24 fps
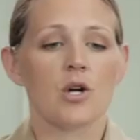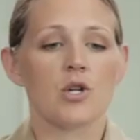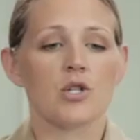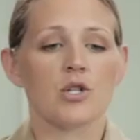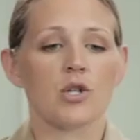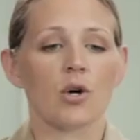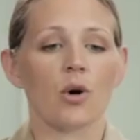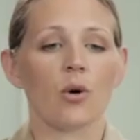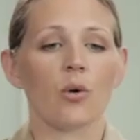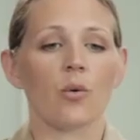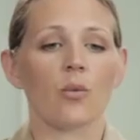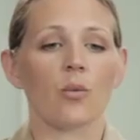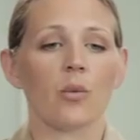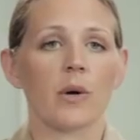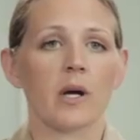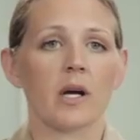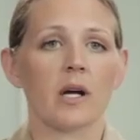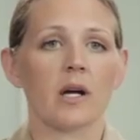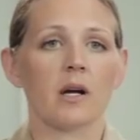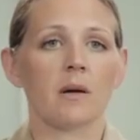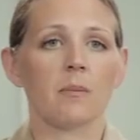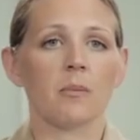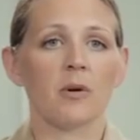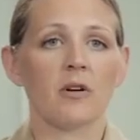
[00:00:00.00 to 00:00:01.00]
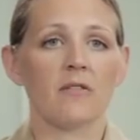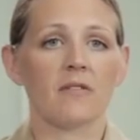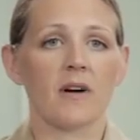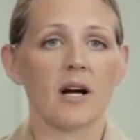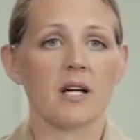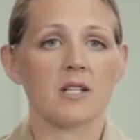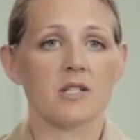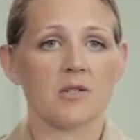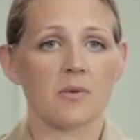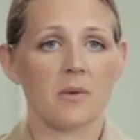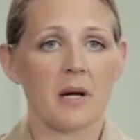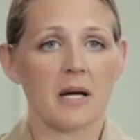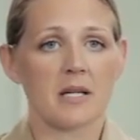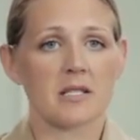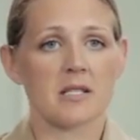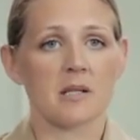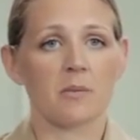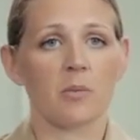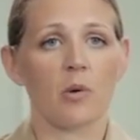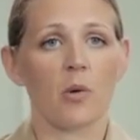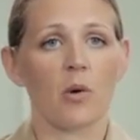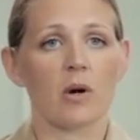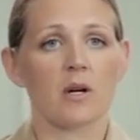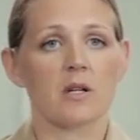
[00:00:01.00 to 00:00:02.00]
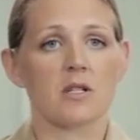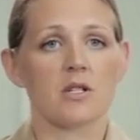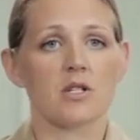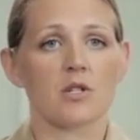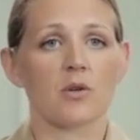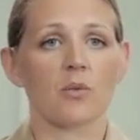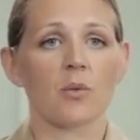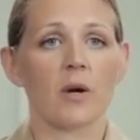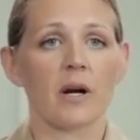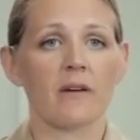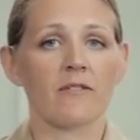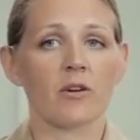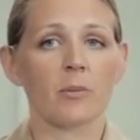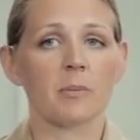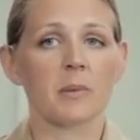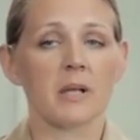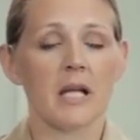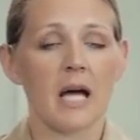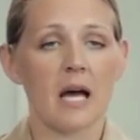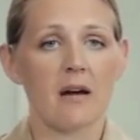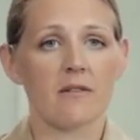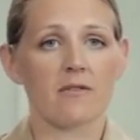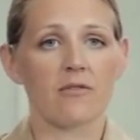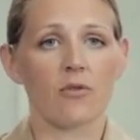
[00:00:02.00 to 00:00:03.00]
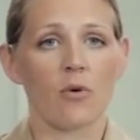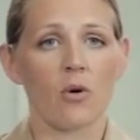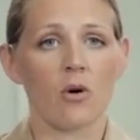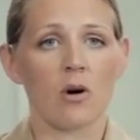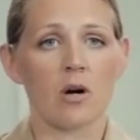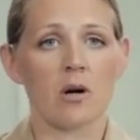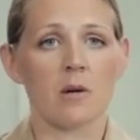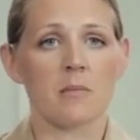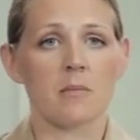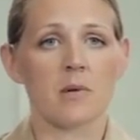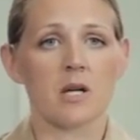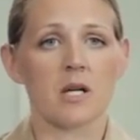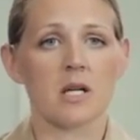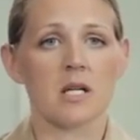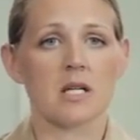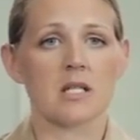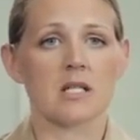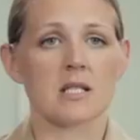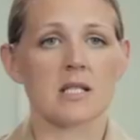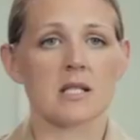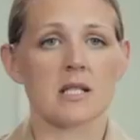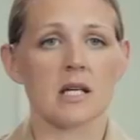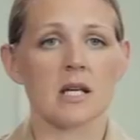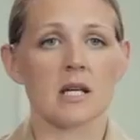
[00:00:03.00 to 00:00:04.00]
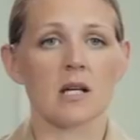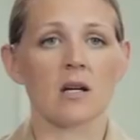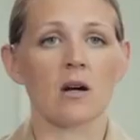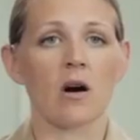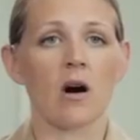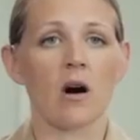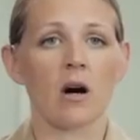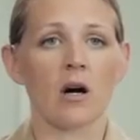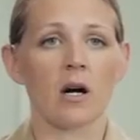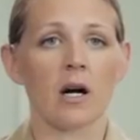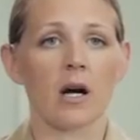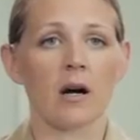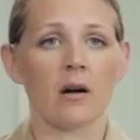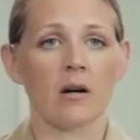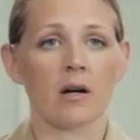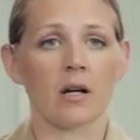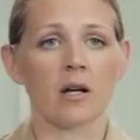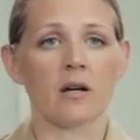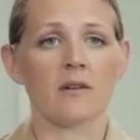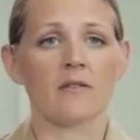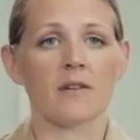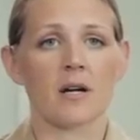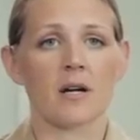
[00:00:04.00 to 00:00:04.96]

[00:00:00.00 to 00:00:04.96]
So we provide direct support to whatever platform is in our area of